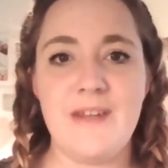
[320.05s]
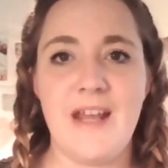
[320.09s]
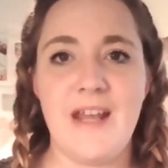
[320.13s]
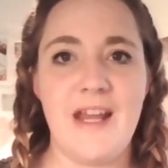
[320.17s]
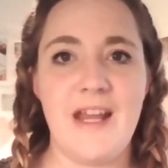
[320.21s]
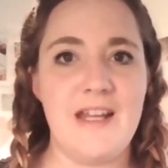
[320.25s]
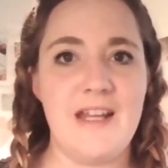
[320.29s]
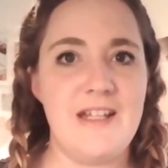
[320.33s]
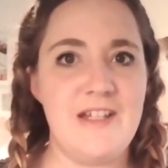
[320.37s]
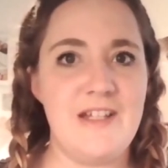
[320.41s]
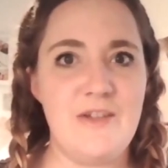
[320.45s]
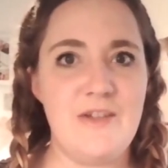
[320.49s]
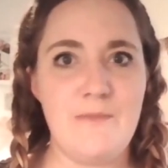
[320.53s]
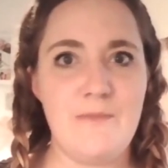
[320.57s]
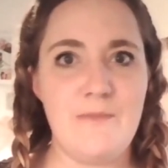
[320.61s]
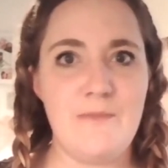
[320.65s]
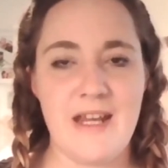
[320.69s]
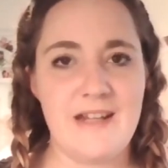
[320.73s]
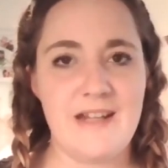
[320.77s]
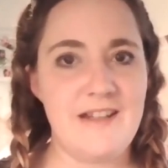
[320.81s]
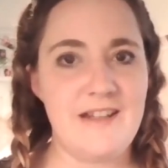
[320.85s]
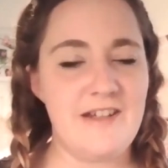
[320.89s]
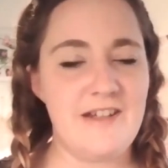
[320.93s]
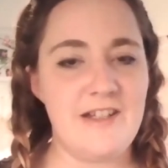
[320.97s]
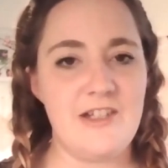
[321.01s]
and you
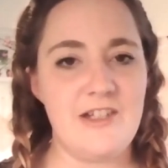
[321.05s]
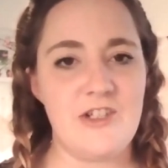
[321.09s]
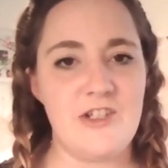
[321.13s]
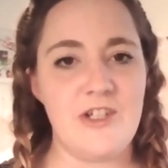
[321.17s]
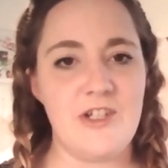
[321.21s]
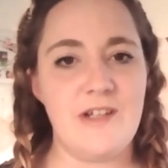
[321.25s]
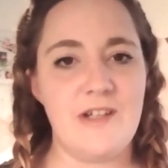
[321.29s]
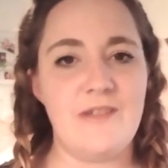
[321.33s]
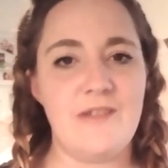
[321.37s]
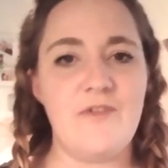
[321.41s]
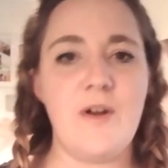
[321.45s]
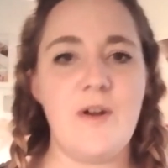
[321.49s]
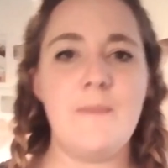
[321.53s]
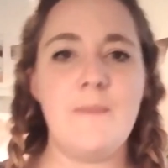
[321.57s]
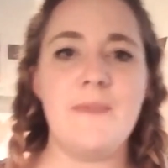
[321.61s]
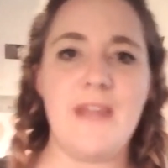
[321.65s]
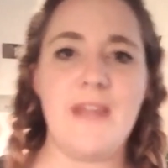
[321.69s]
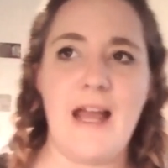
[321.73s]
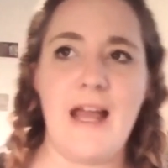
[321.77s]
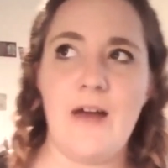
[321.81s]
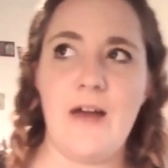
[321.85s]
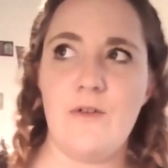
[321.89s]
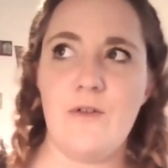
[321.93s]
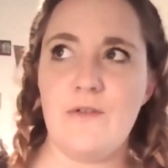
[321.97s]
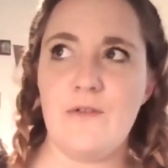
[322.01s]
make decisions from
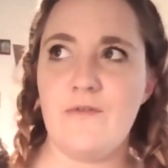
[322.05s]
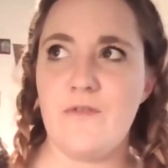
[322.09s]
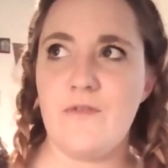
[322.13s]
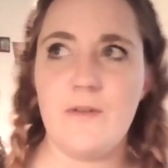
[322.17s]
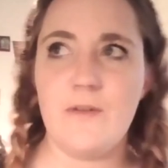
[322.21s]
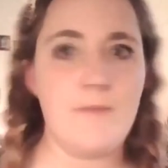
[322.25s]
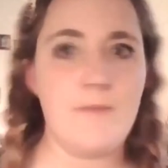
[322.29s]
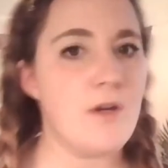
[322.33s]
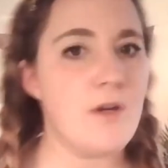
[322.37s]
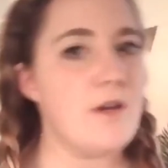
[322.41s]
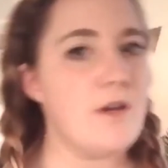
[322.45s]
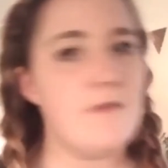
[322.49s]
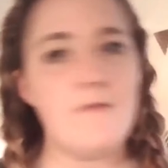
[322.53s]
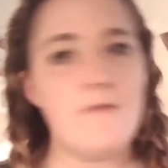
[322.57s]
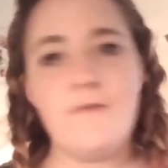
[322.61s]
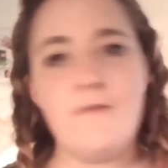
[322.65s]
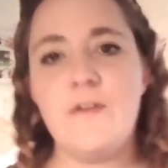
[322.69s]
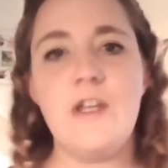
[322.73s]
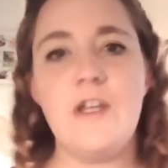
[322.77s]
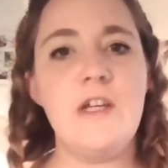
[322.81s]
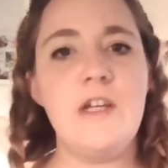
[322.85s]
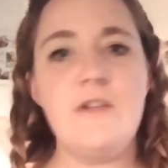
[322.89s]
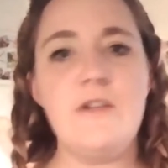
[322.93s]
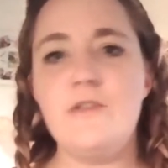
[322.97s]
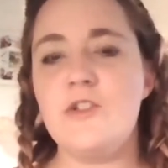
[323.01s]
doubt, from
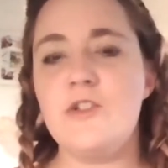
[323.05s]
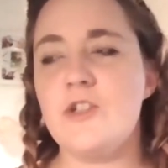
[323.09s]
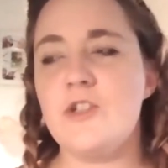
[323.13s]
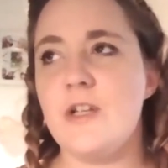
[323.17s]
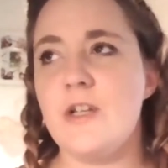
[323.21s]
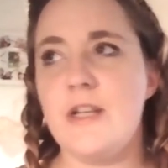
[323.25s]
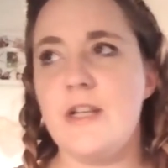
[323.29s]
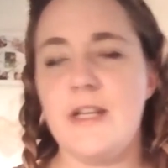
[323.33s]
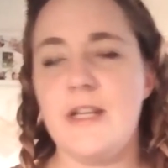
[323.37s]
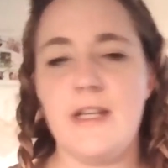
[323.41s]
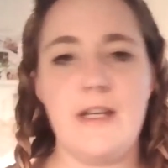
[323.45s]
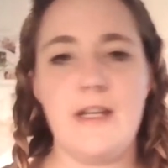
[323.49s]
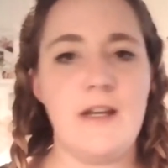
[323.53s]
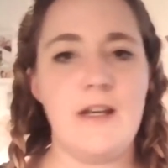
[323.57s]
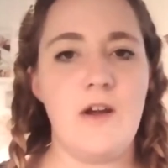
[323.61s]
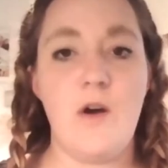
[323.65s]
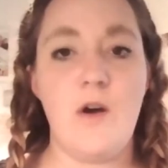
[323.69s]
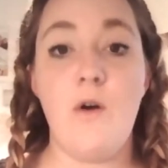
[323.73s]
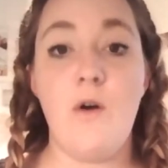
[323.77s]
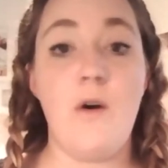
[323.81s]
confusion,